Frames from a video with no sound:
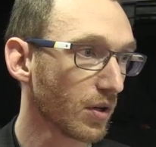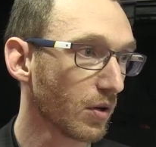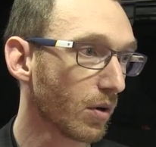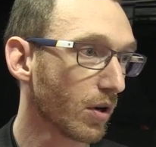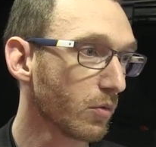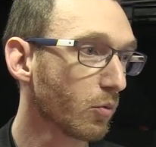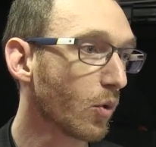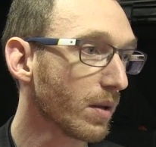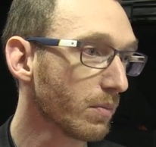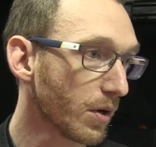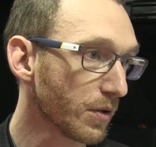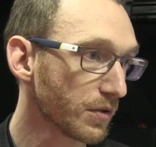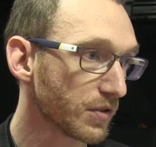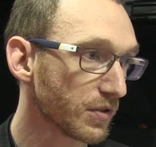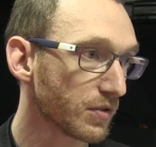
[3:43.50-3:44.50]
around 1
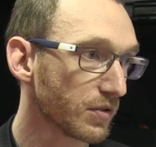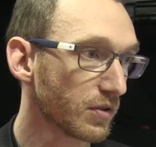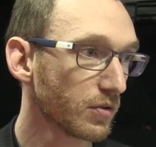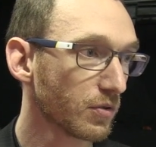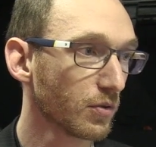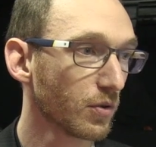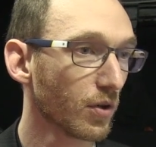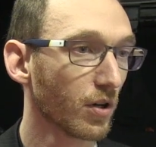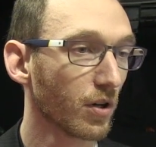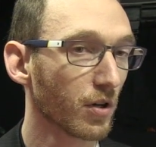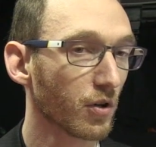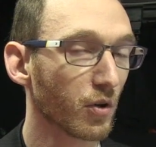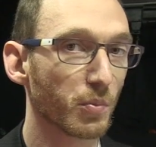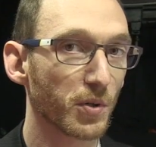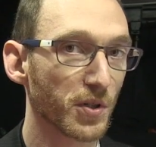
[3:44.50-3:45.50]
month to
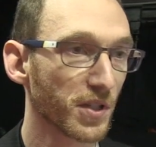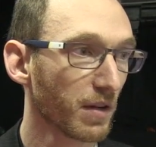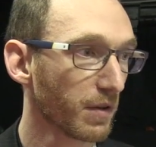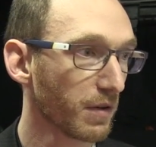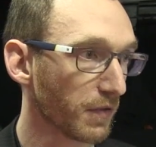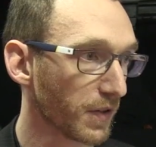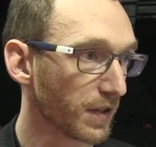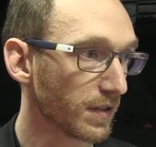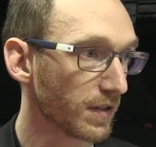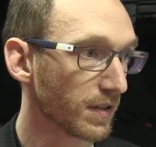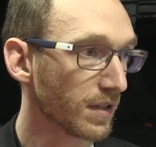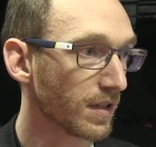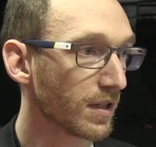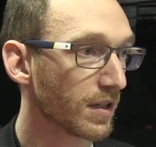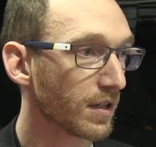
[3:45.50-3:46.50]
complete everything.
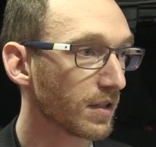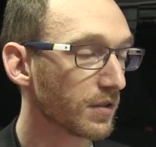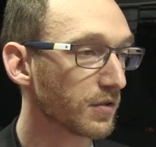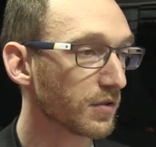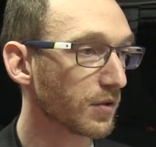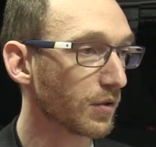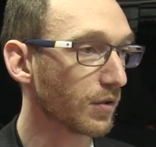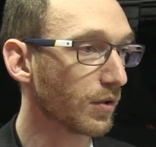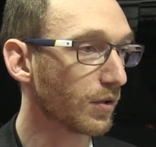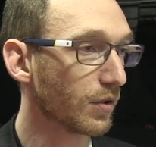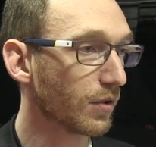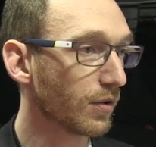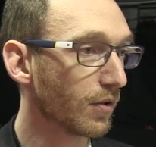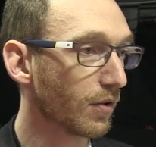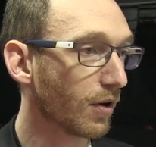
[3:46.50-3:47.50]

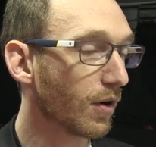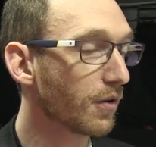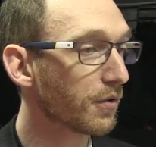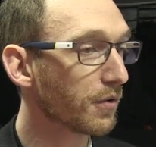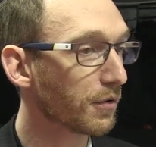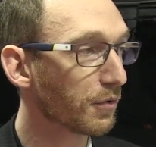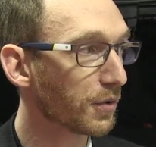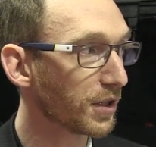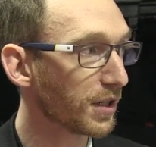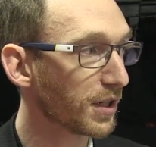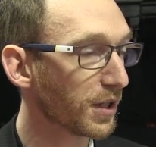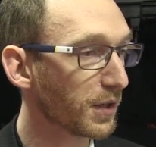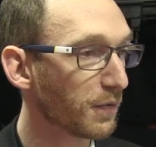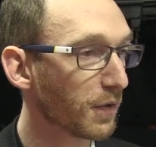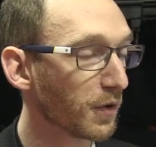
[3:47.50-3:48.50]
So all the
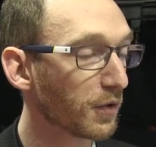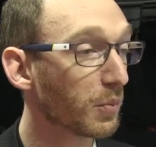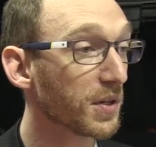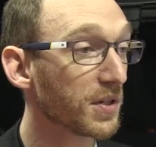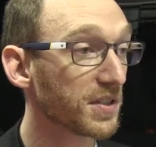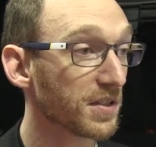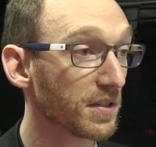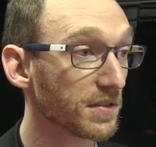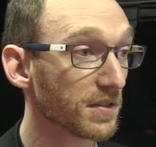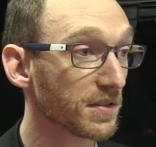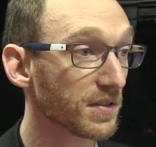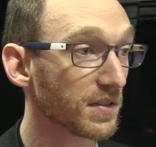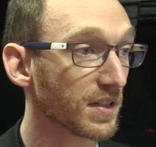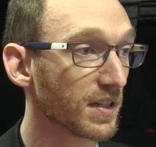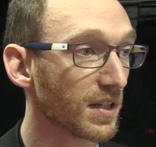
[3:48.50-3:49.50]
3D for the
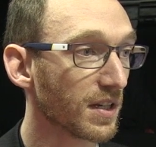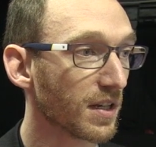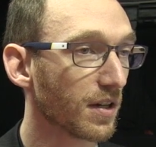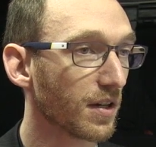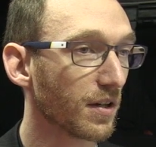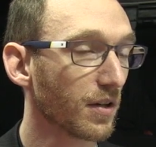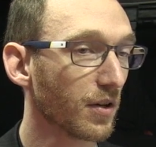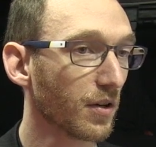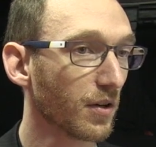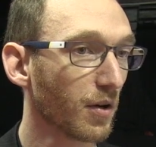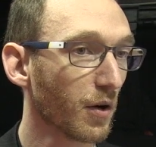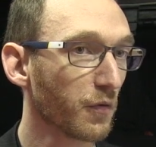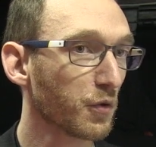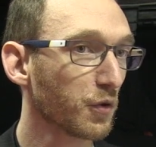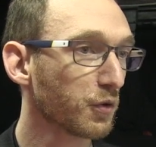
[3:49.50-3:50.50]
presidents,
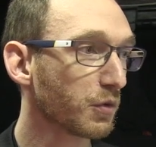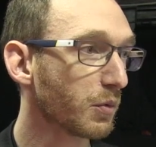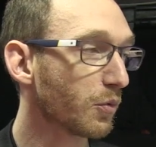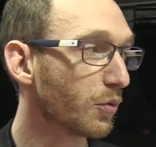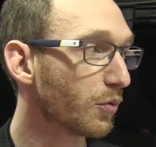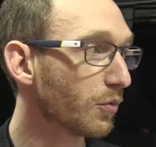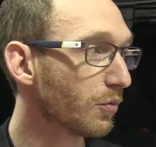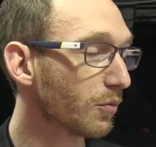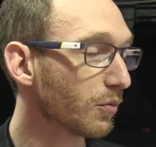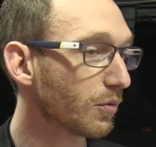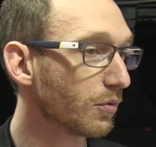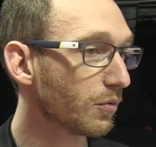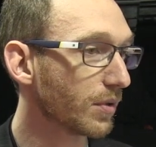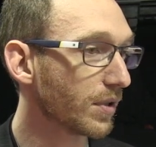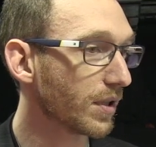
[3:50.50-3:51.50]
of course
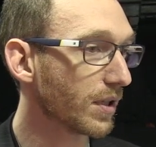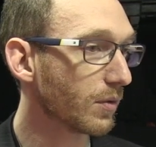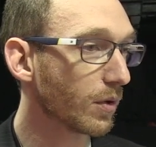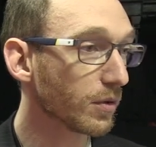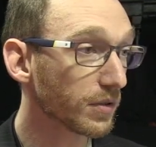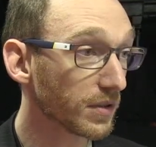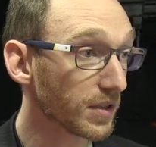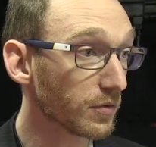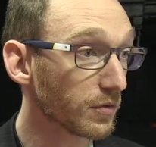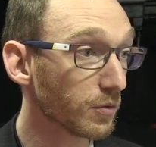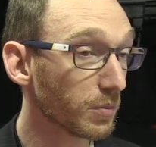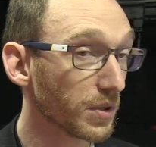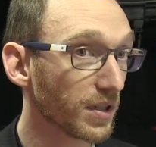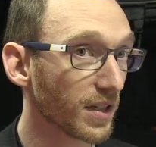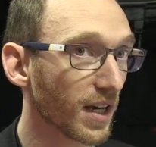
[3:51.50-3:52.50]
we want it to
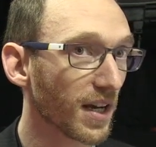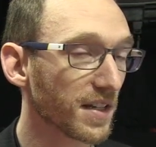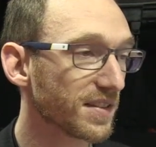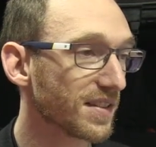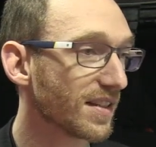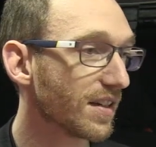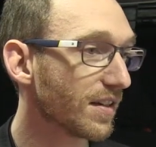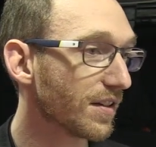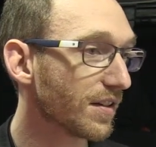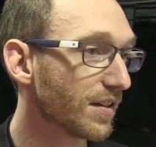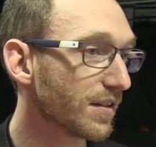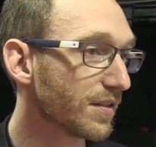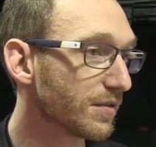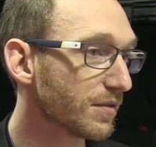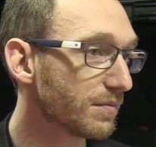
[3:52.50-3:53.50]
be as
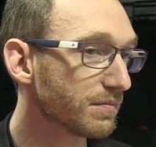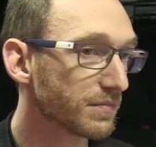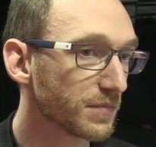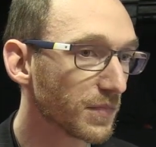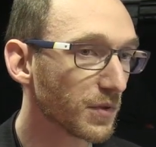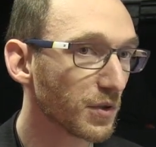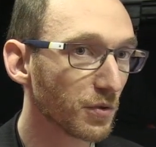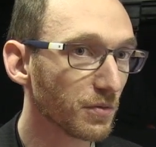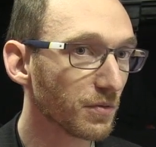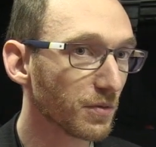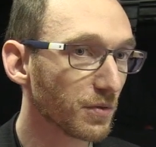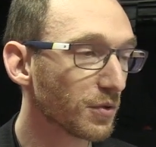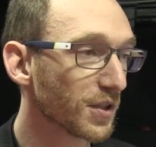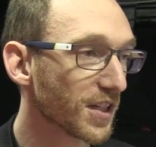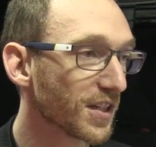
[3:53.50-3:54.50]

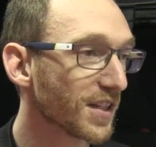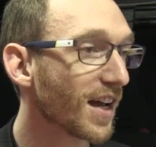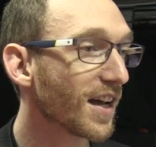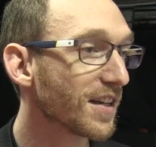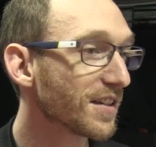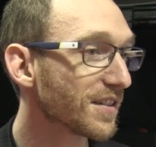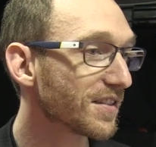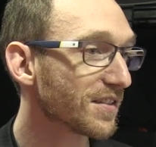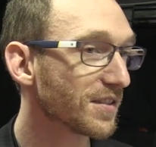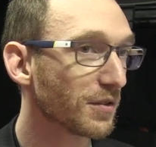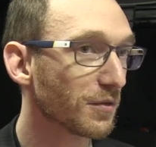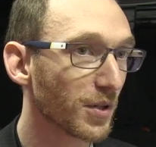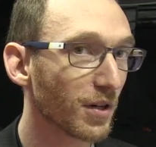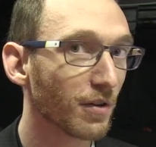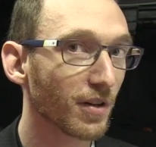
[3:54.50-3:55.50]
looking as
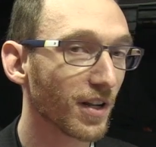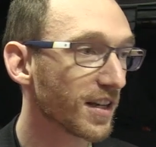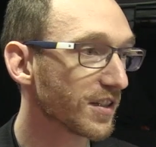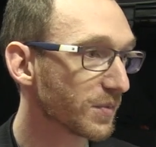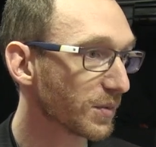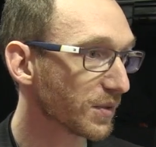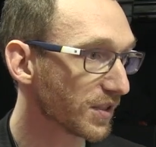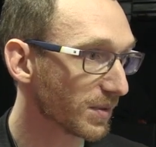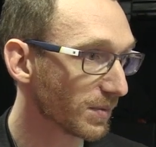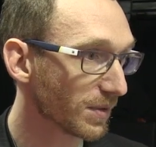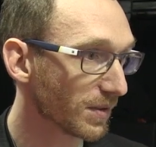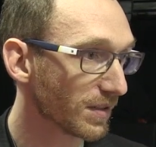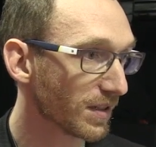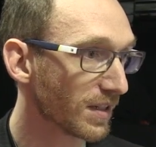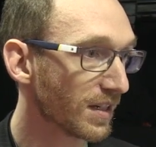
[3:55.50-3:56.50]
real as
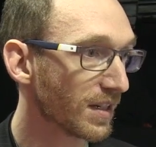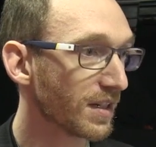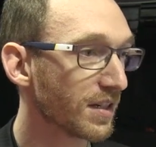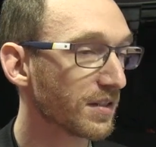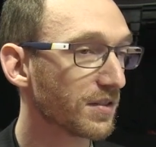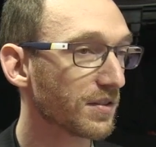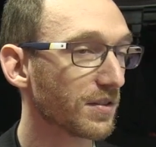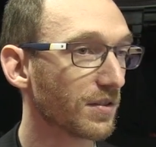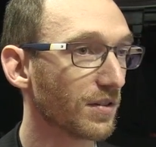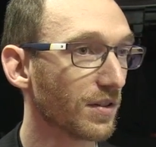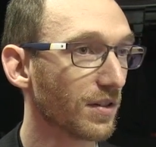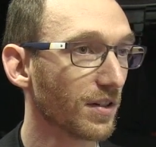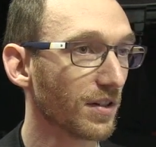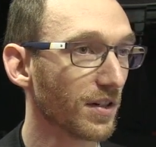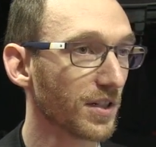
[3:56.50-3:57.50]
possible. So
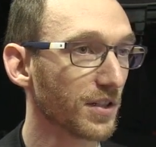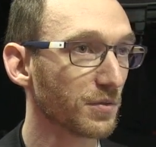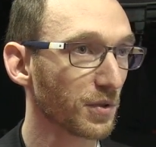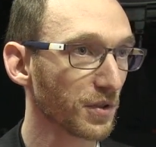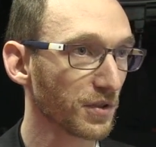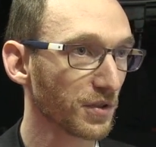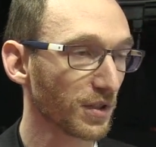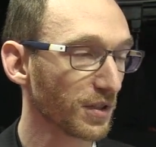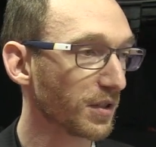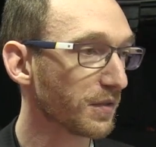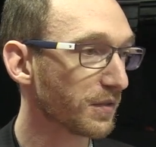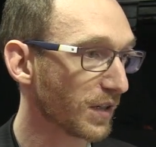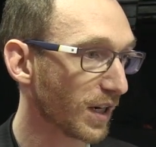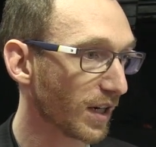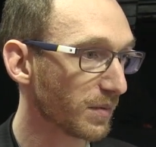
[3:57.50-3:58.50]
it took us a lot
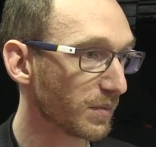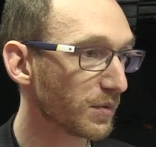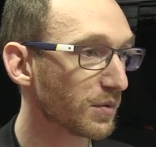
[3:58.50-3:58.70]
of time